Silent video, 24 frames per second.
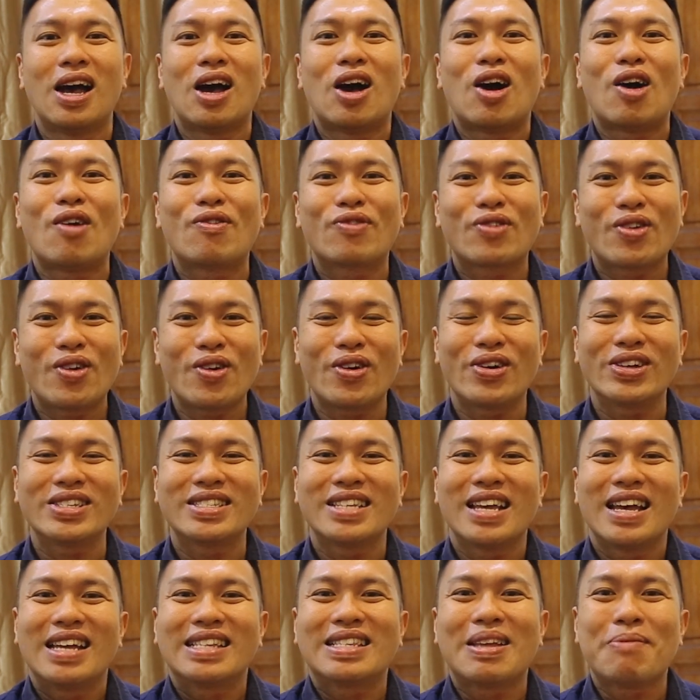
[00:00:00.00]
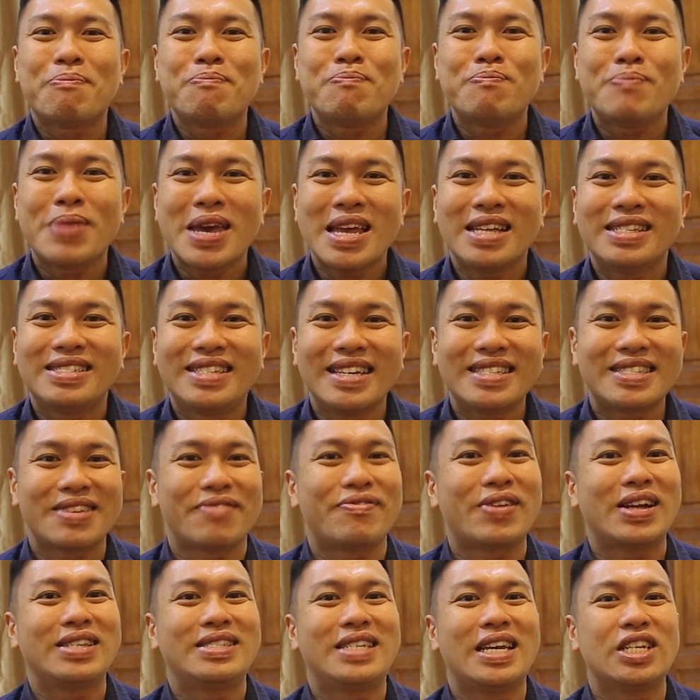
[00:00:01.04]
Of course, the main
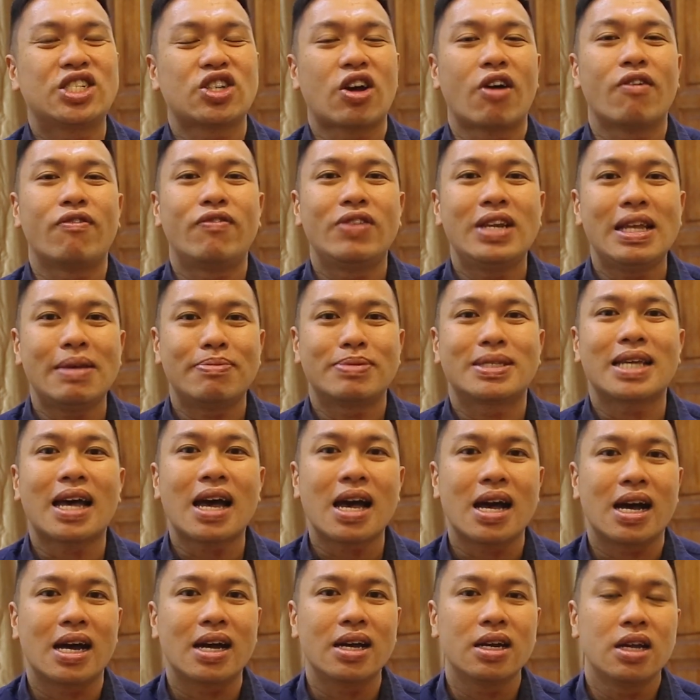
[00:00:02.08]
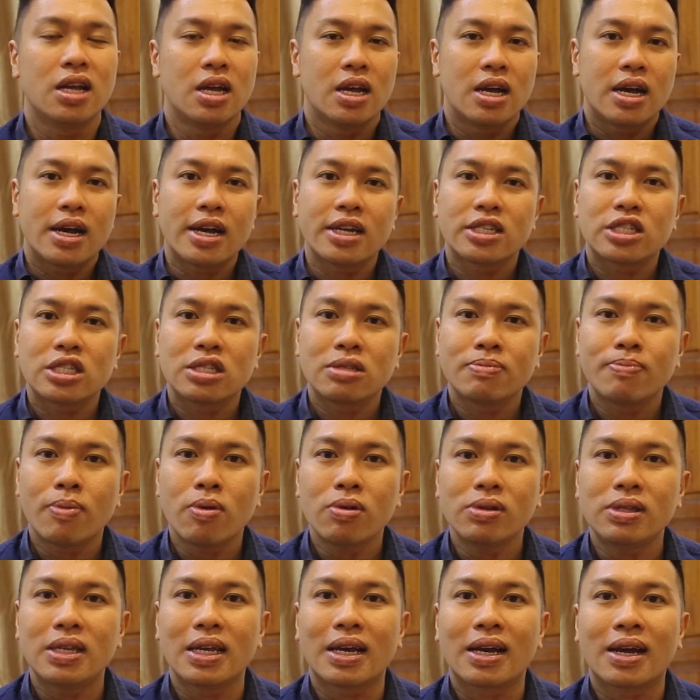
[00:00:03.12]
disadvantage of LEAPS are a
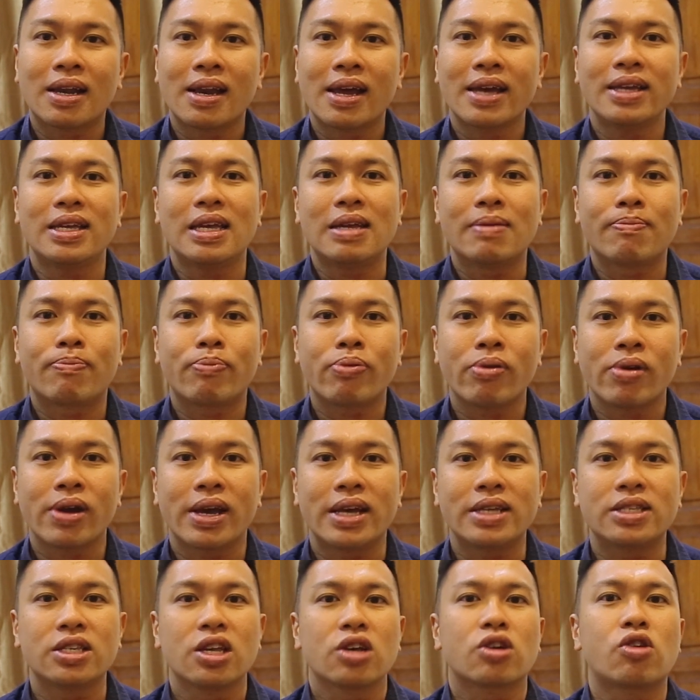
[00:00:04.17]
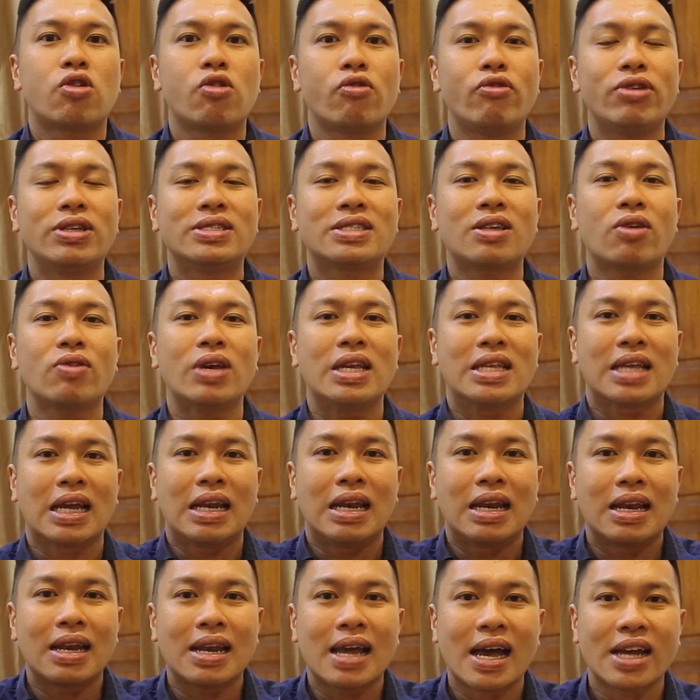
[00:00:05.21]
small decline in price could result in a
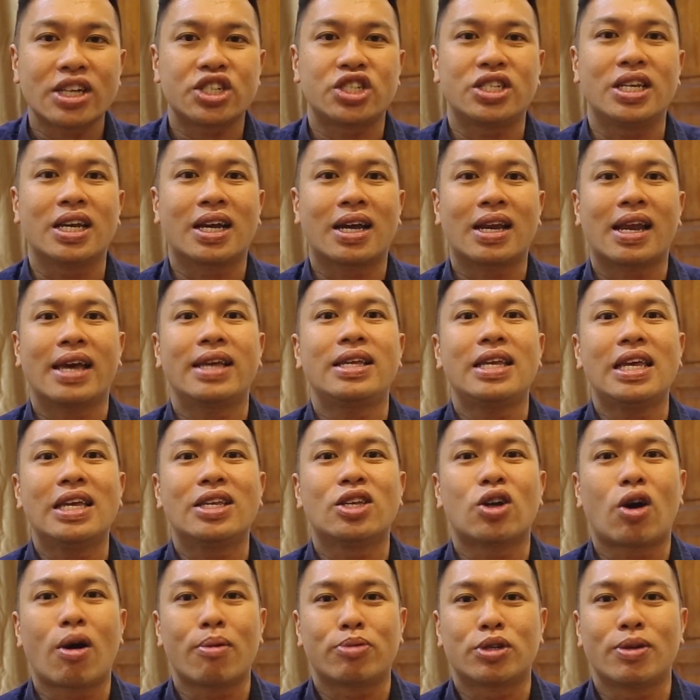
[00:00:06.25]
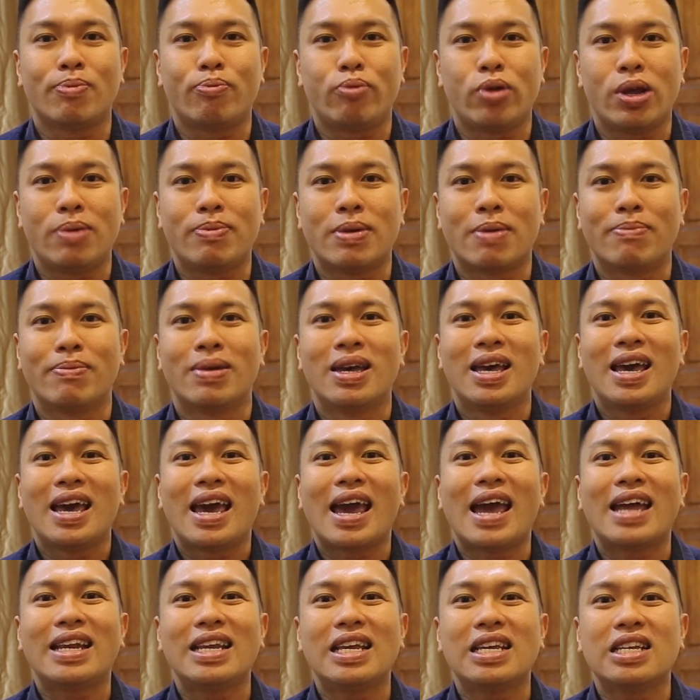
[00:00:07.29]
large decline in your option premium.
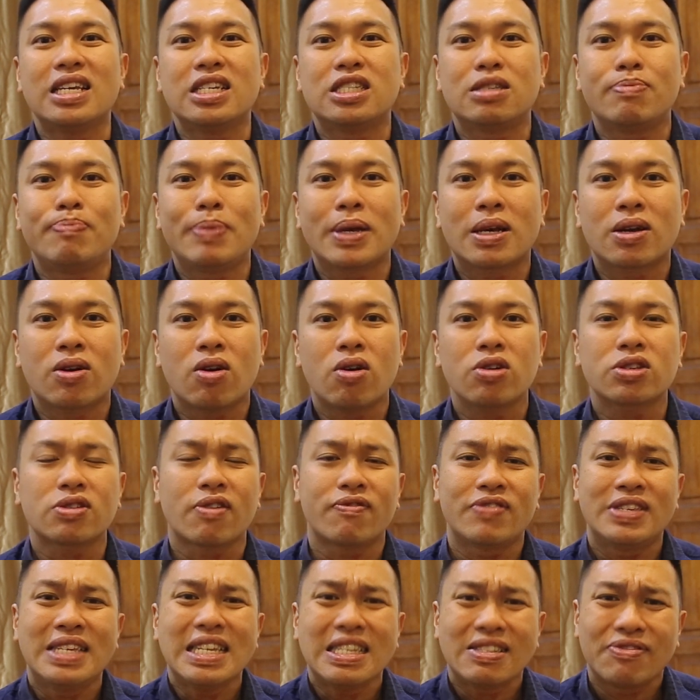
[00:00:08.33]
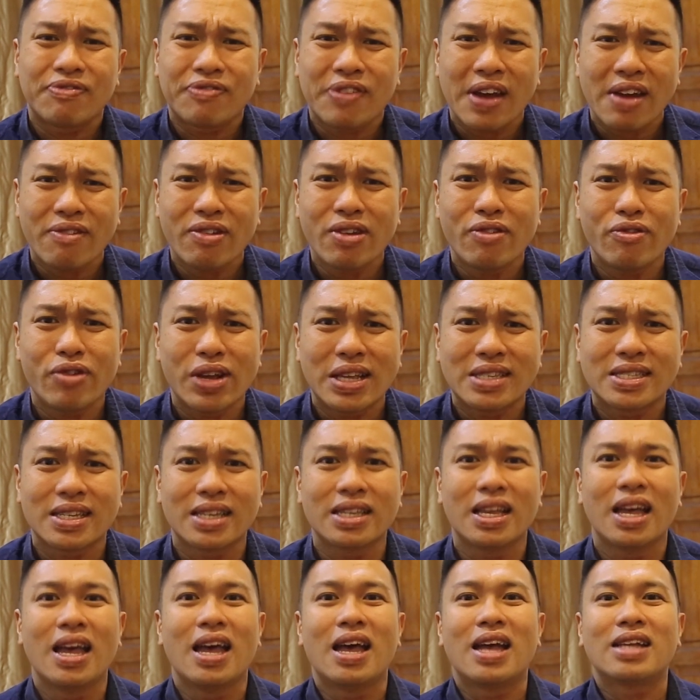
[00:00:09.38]
And it is because of this very
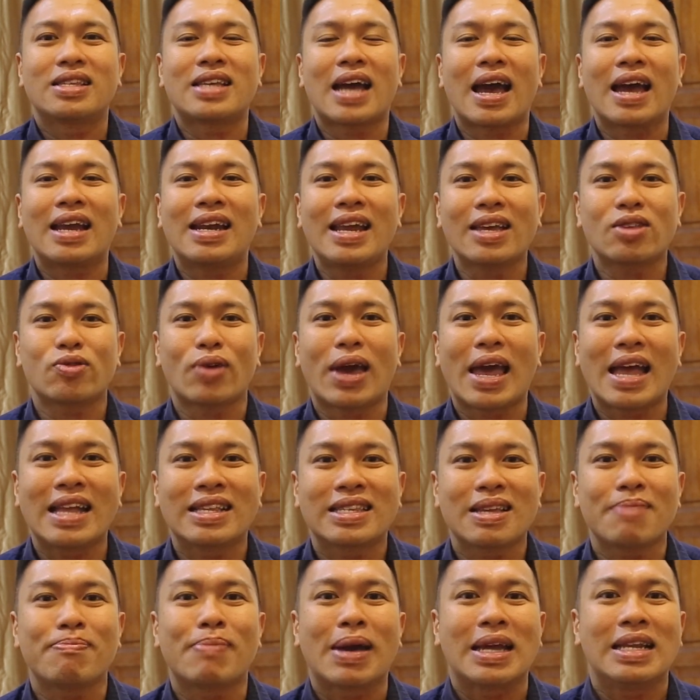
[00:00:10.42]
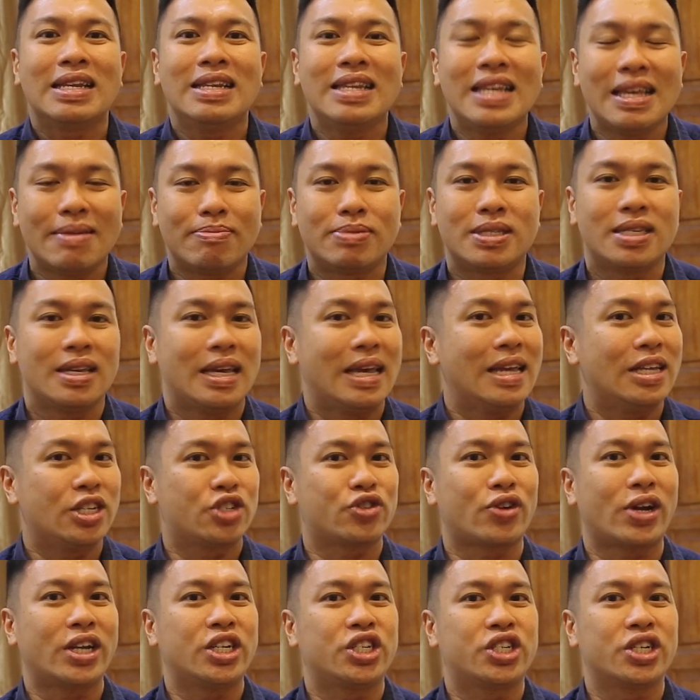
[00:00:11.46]
reason that I like to enter my LEAPS in
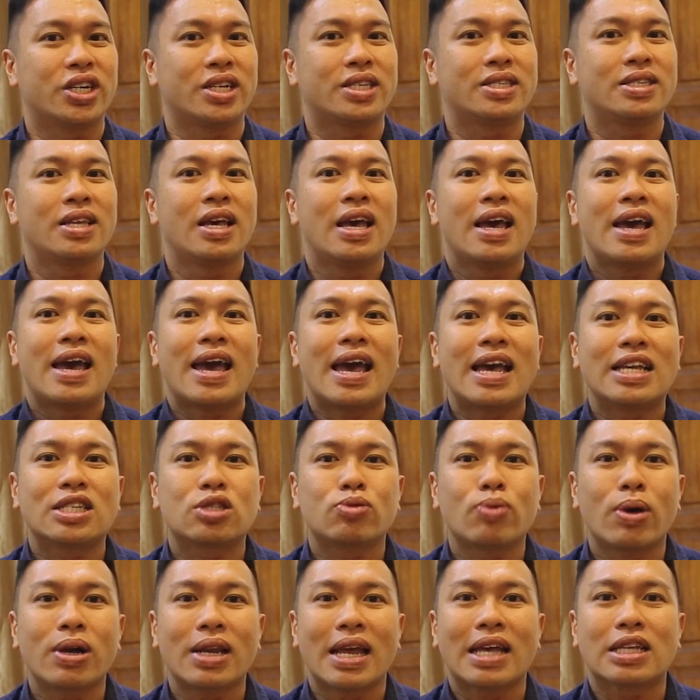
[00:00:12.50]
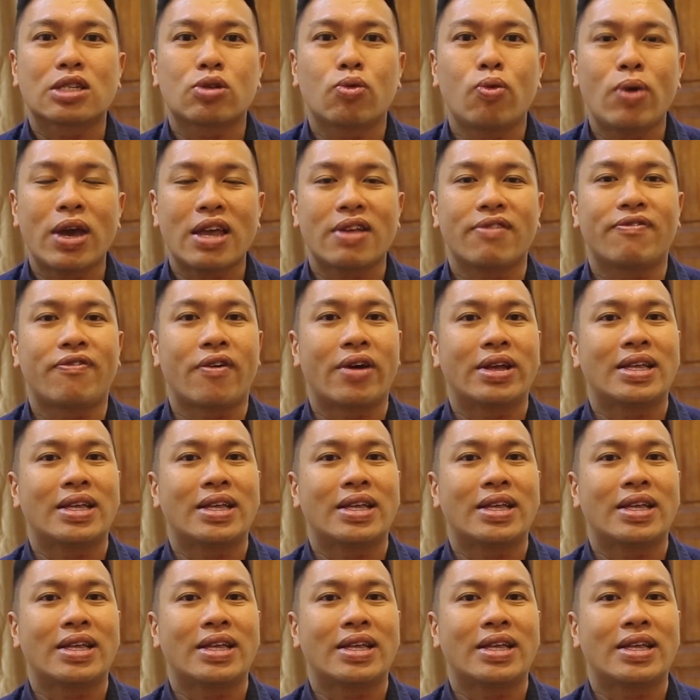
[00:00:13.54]
tranches, as well as wait for